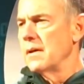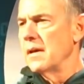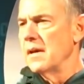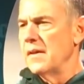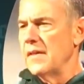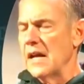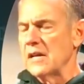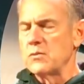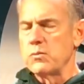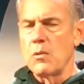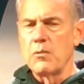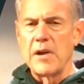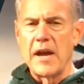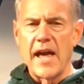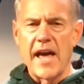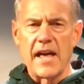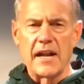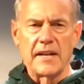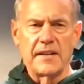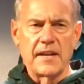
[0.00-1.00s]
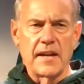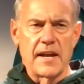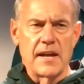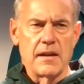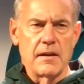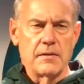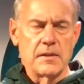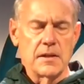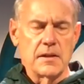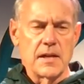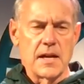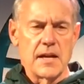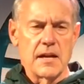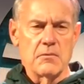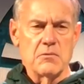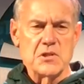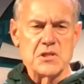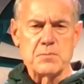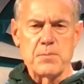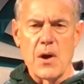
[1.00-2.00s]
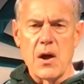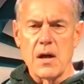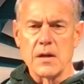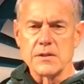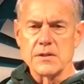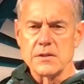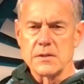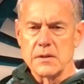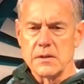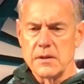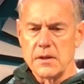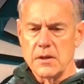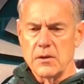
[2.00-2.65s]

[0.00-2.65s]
And that's what we had today. Today, a response.